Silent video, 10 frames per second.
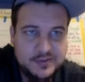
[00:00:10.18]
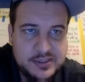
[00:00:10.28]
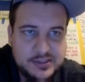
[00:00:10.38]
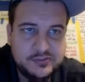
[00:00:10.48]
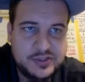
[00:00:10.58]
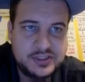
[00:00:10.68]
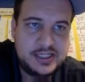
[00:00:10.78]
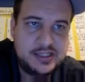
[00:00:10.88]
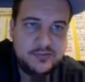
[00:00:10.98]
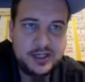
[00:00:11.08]
this little
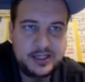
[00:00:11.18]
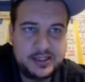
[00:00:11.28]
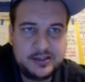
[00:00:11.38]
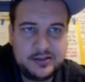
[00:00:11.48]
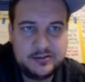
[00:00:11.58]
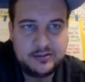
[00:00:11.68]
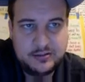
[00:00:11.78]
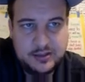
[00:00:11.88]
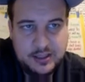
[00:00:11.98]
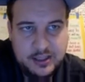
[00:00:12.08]
C right here,
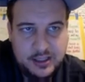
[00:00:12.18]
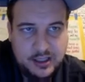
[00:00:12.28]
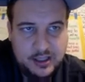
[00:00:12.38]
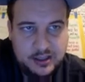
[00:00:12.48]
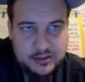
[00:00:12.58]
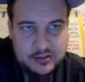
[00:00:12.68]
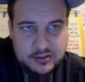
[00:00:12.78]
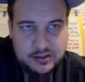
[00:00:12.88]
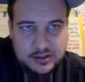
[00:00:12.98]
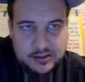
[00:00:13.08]
you can
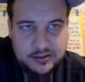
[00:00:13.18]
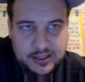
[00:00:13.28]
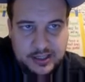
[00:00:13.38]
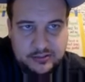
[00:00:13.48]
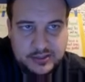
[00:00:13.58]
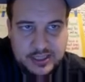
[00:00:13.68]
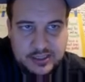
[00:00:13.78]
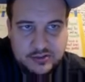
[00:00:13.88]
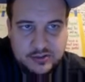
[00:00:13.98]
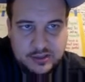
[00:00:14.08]
click on that. It'll take you
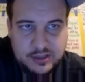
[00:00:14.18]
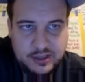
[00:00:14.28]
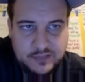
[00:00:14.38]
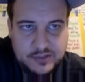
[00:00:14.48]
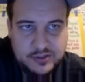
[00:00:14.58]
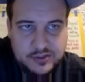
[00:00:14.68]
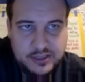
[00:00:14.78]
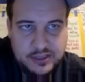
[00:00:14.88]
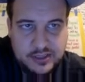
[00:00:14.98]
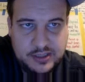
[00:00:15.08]
to the Clever screen. When